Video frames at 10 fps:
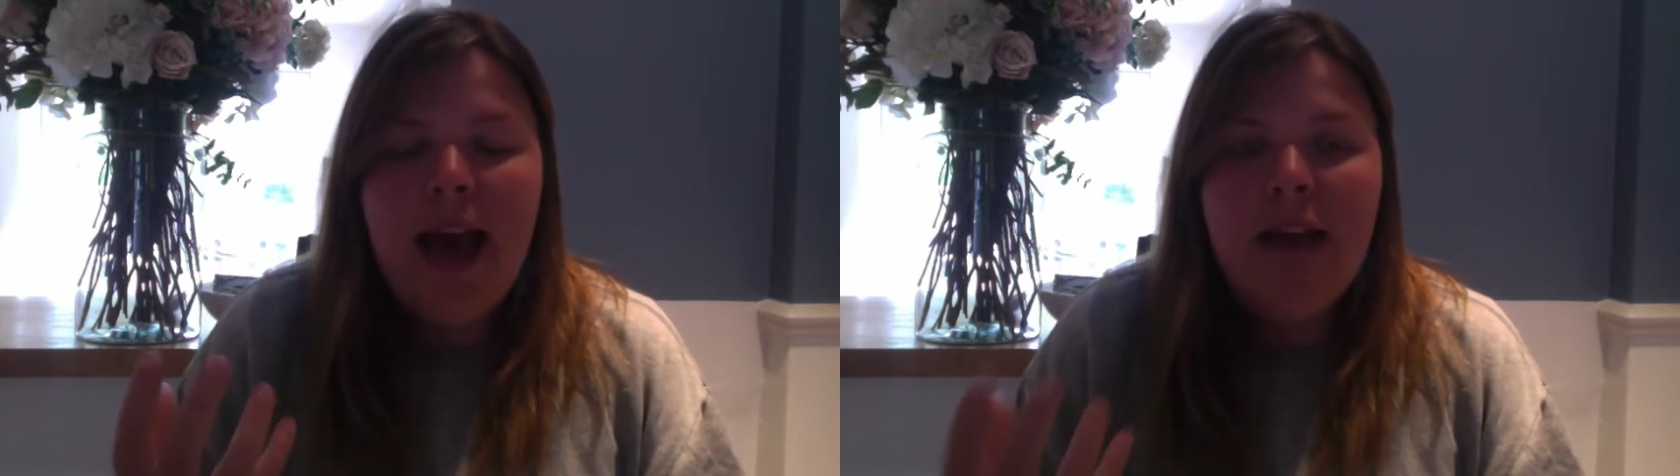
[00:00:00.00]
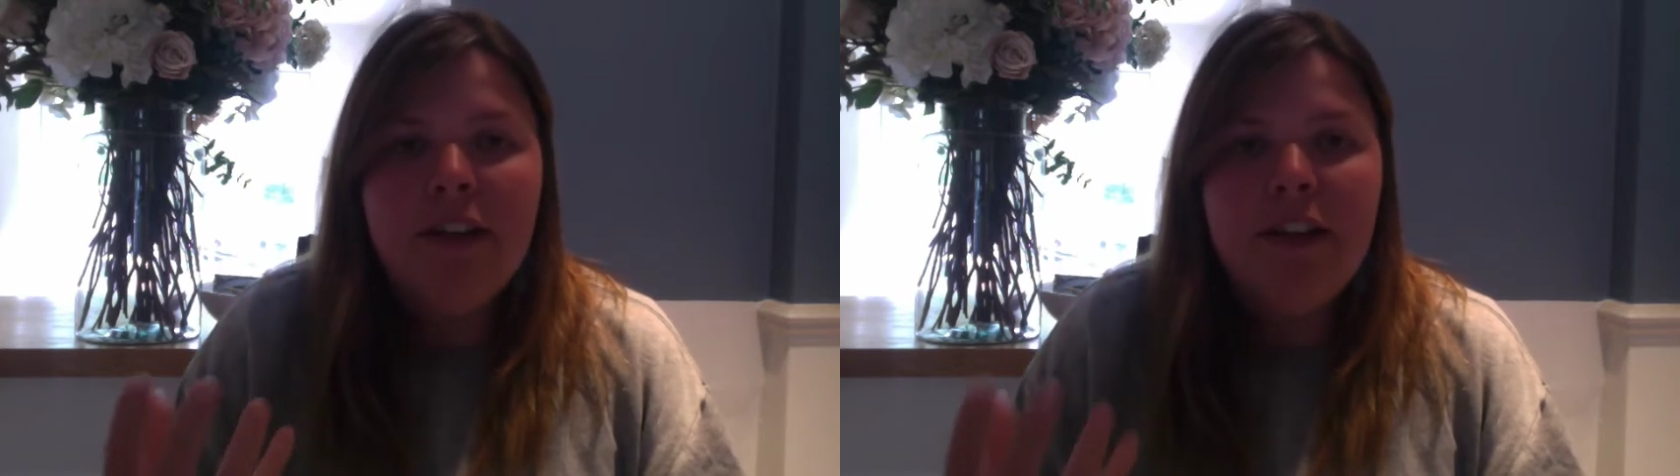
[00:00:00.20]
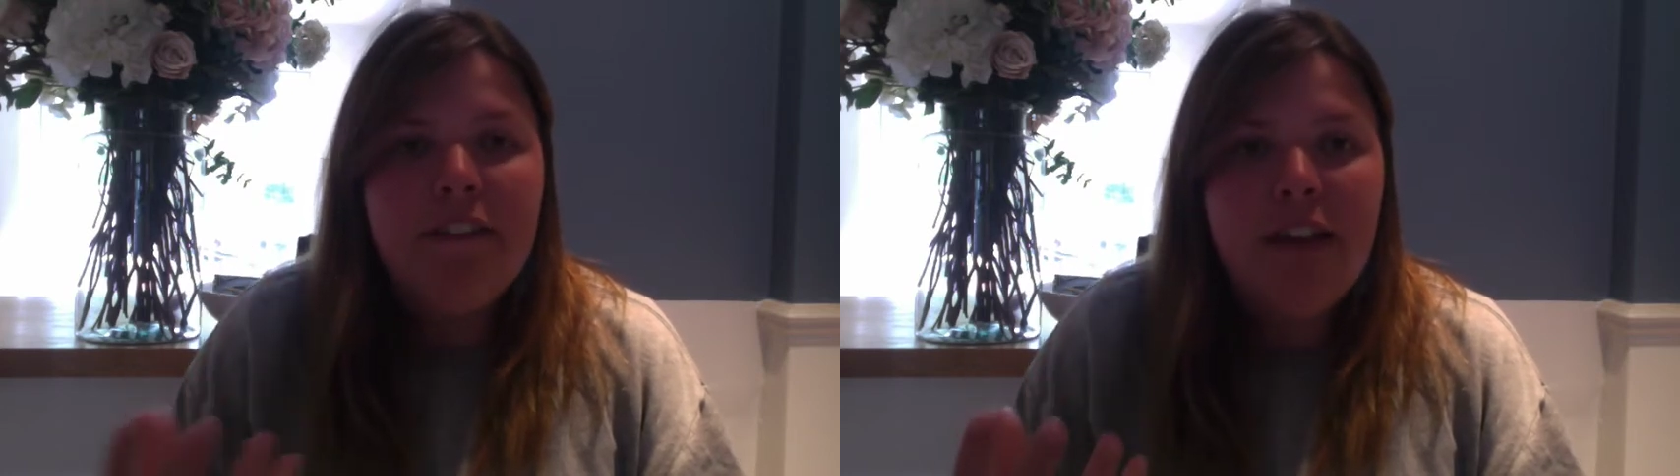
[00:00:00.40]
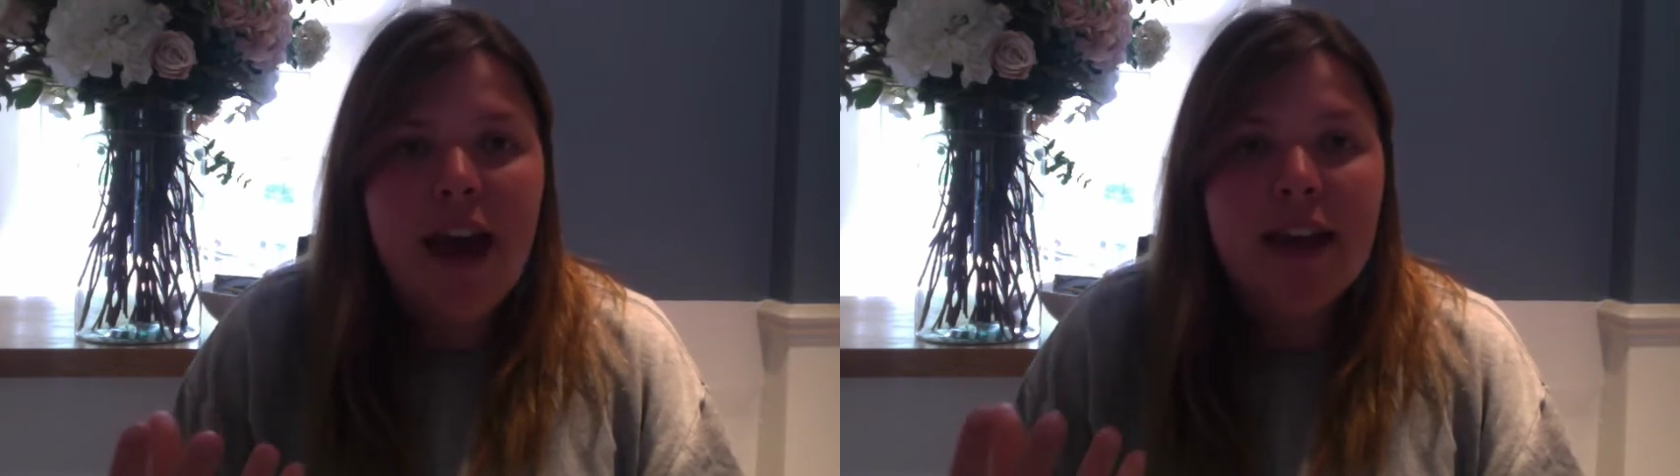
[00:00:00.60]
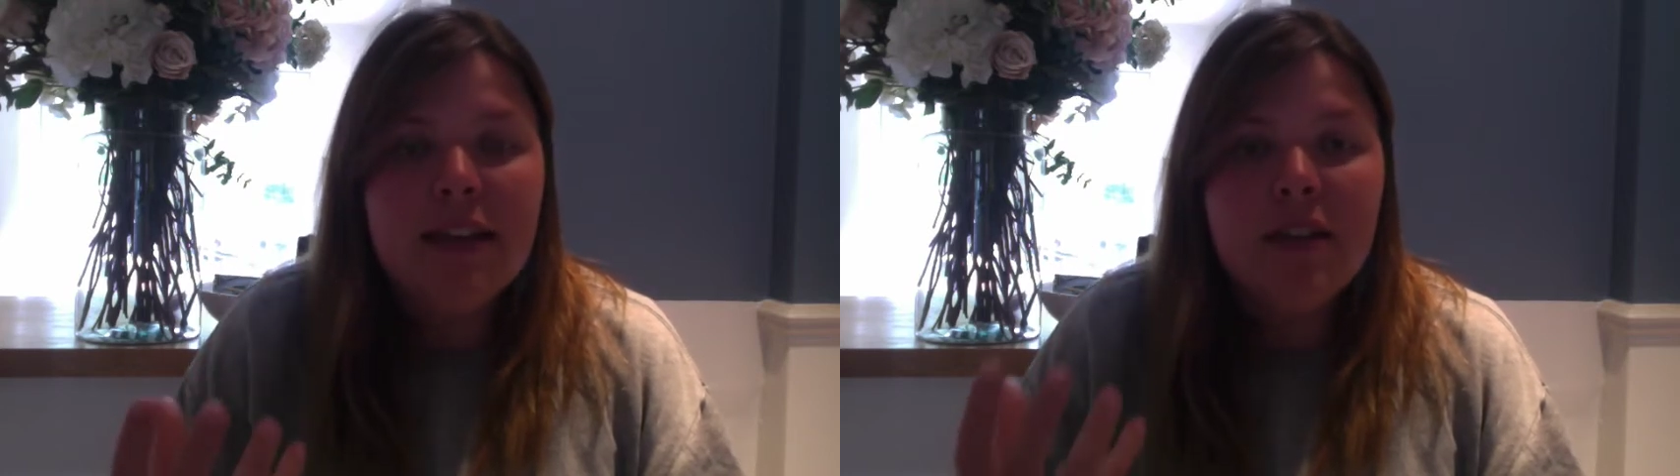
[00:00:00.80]
have an
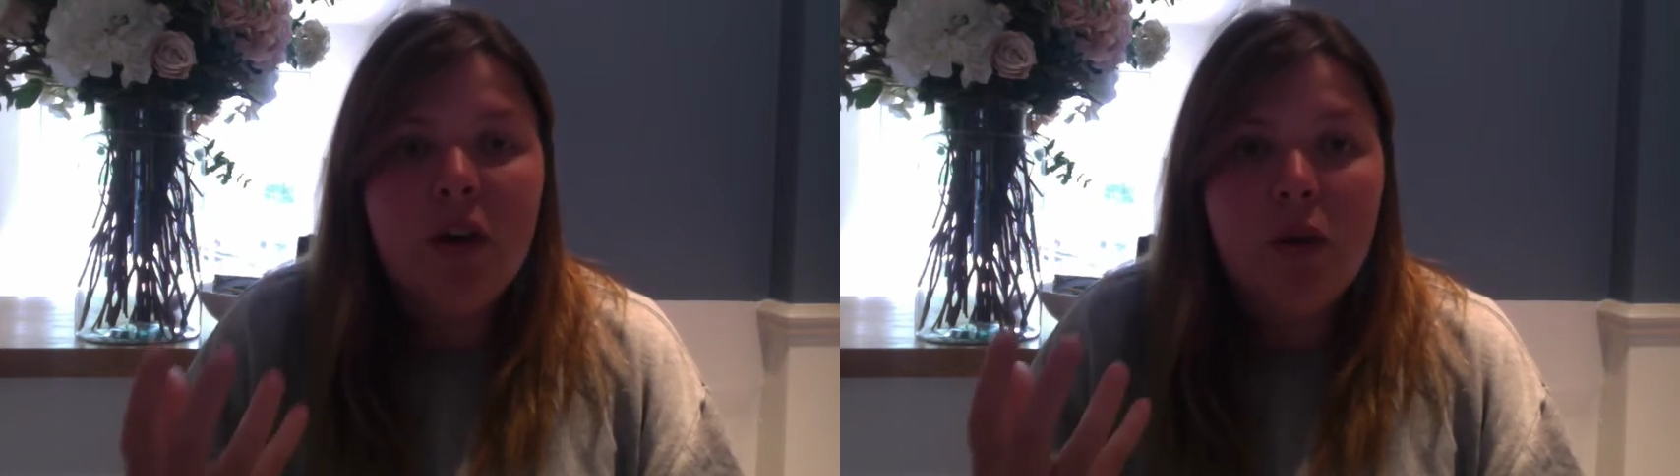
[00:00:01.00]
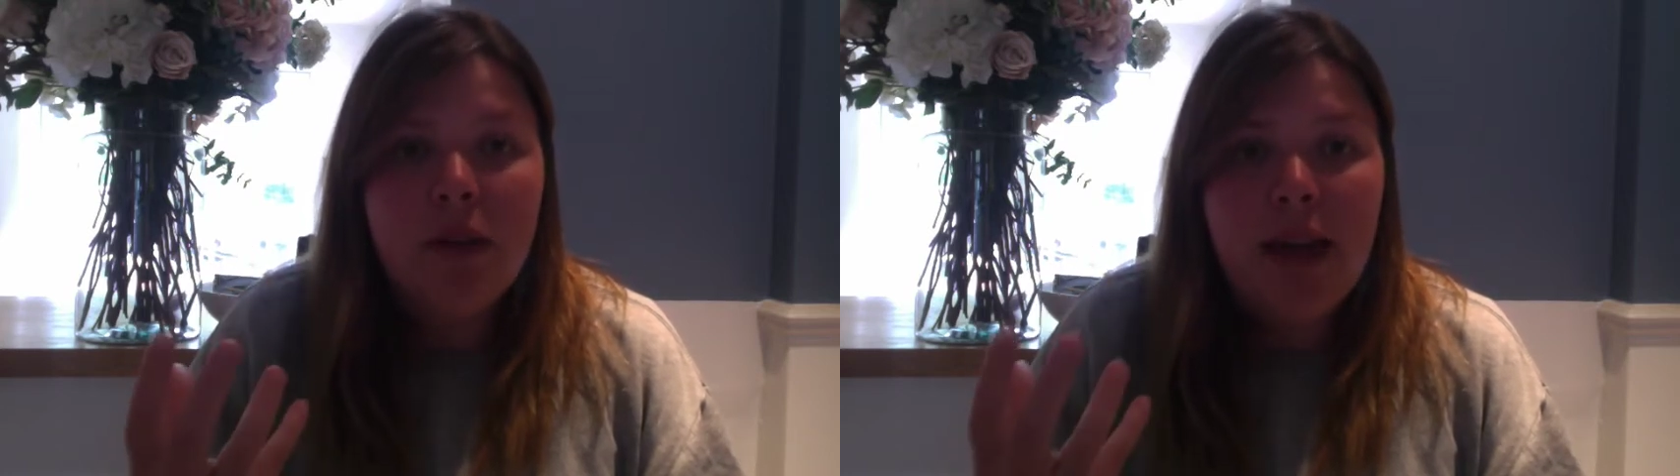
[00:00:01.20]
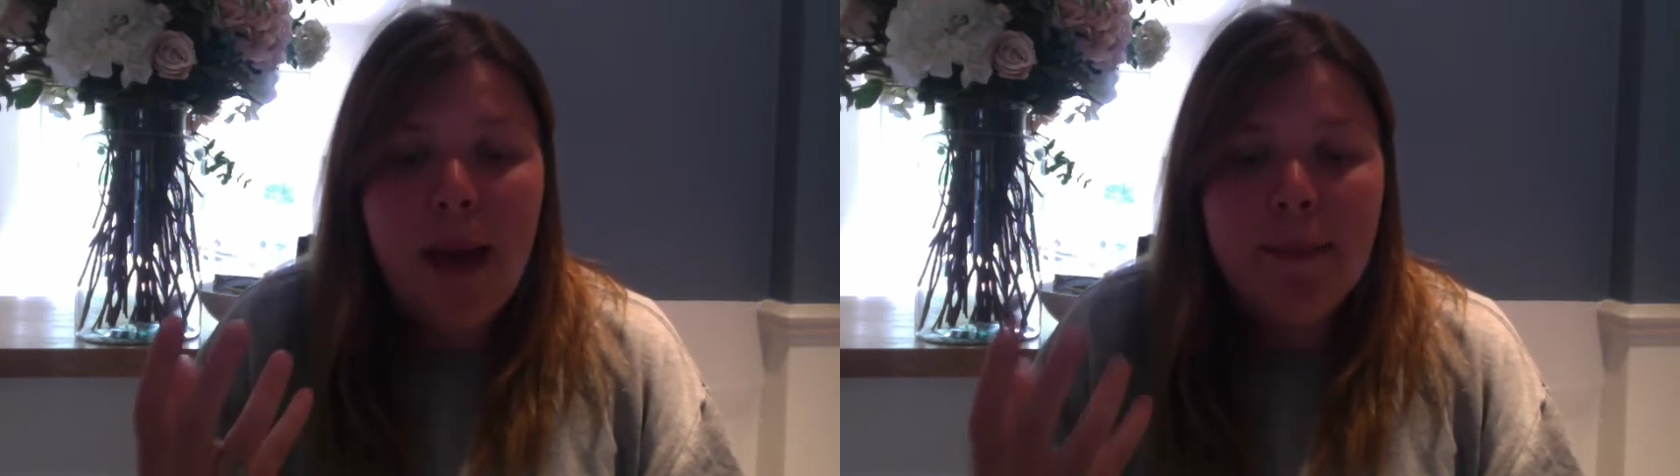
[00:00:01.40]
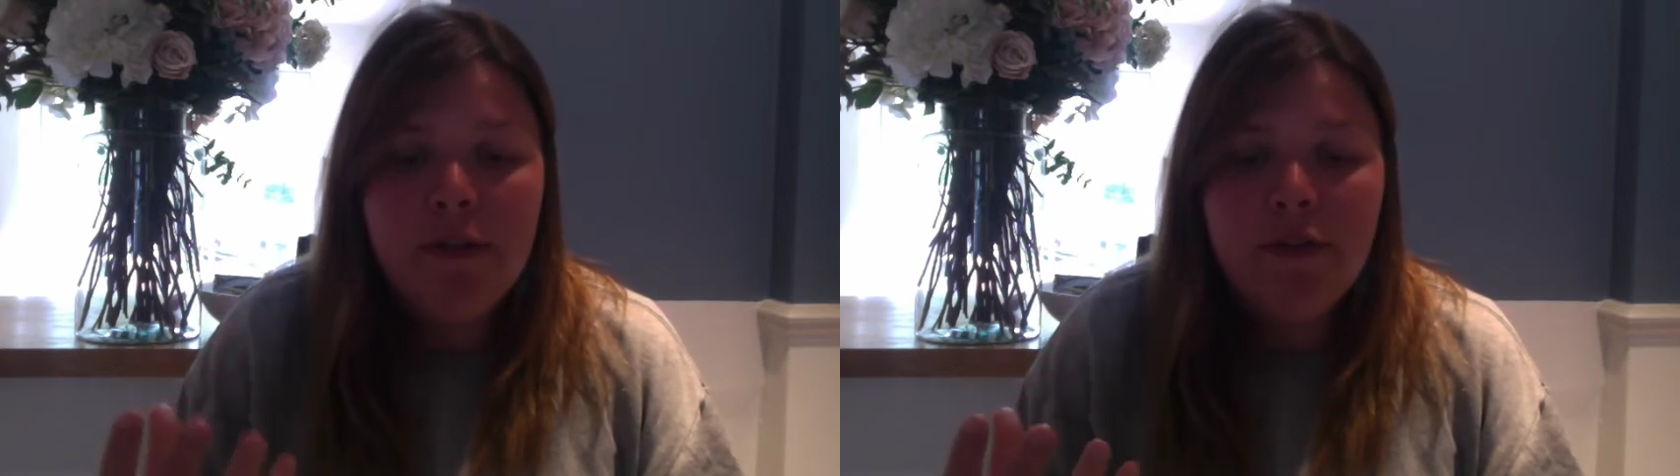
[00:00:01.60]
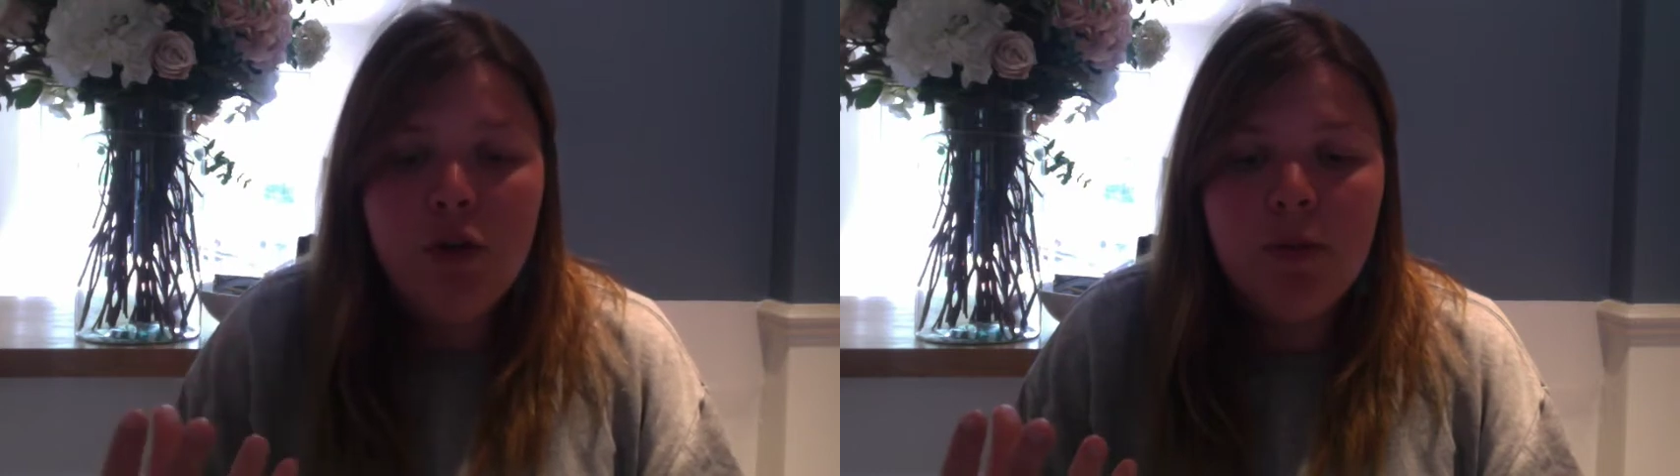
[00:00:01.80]
effect on their
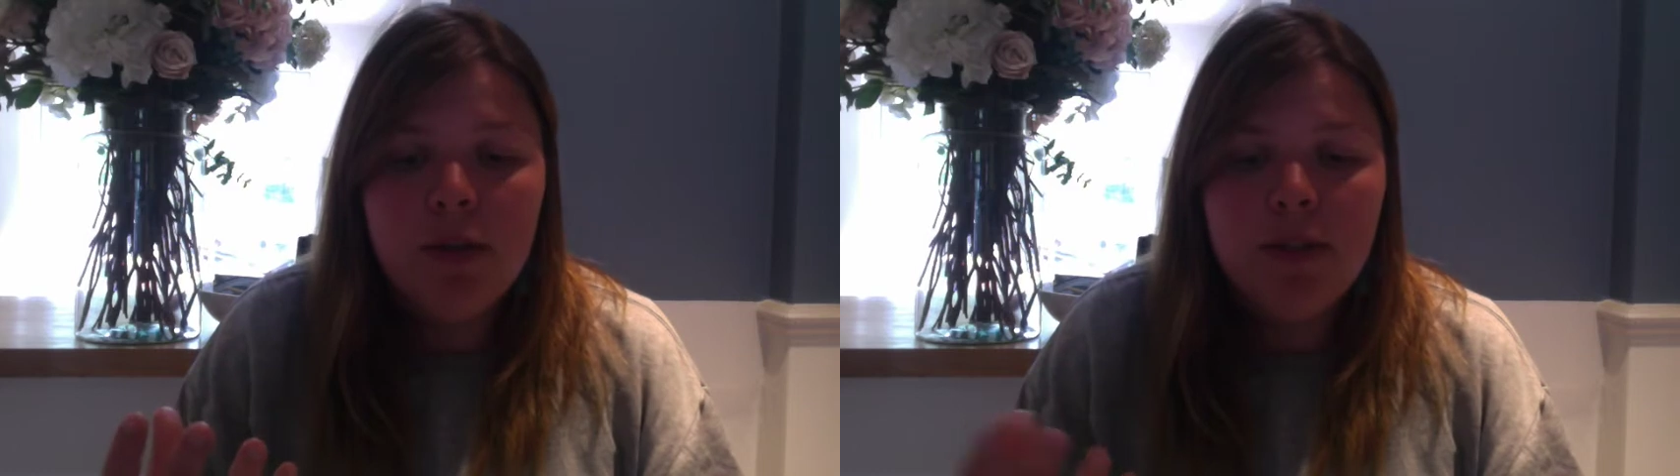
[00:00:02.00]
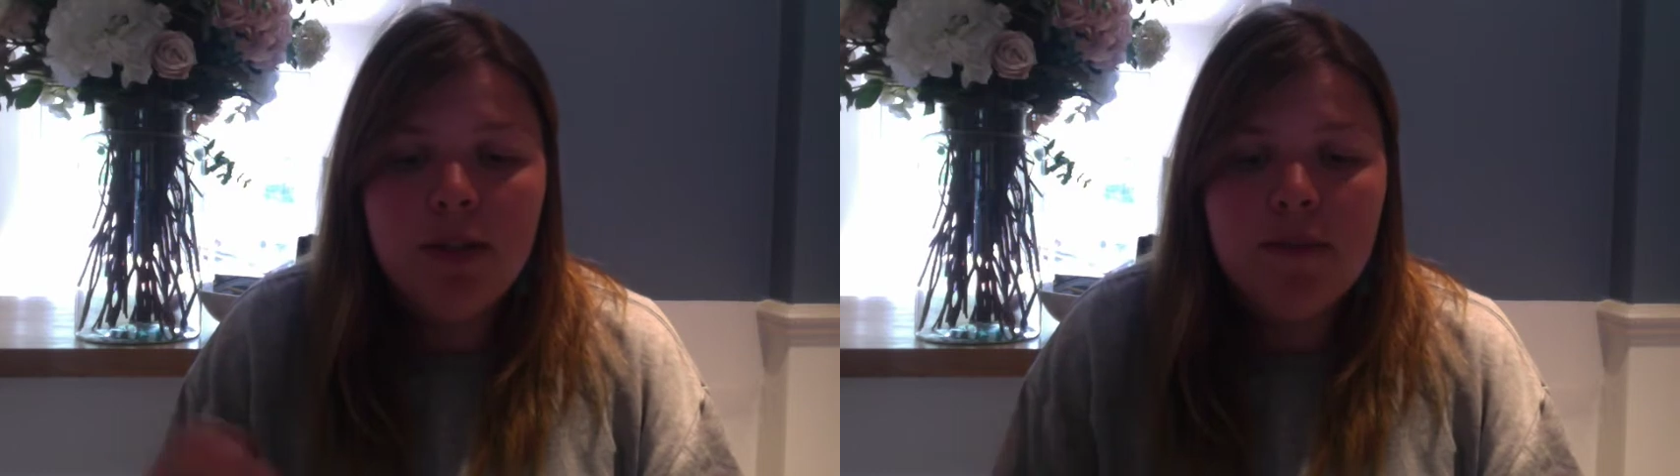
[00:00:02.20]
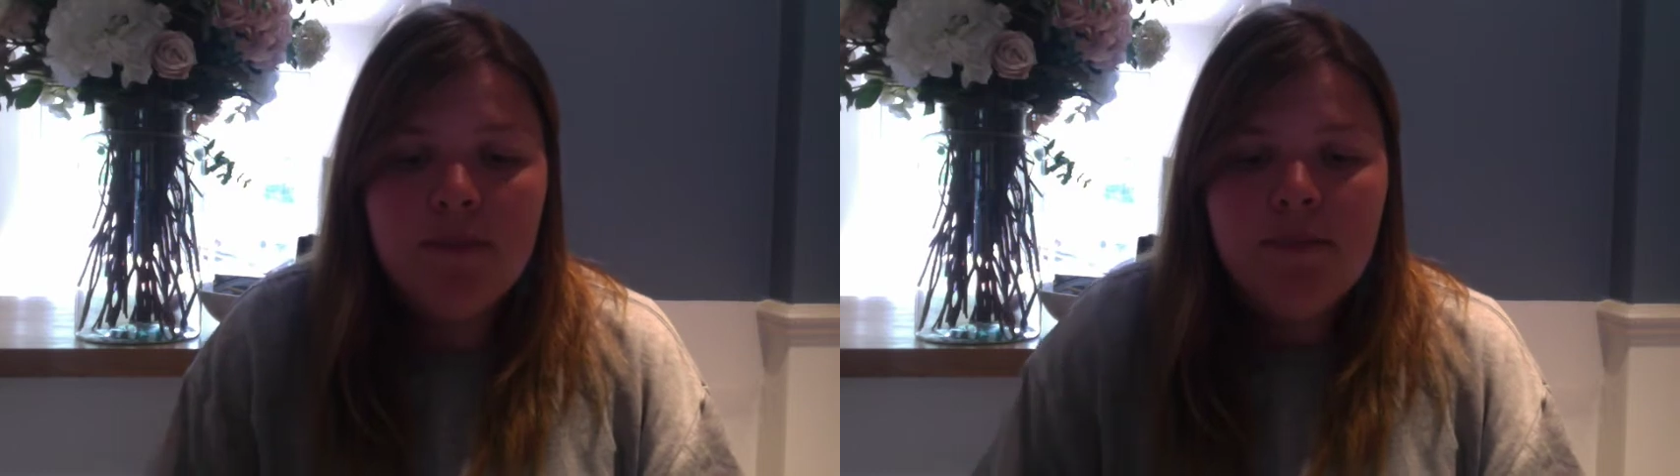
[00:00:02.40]
performance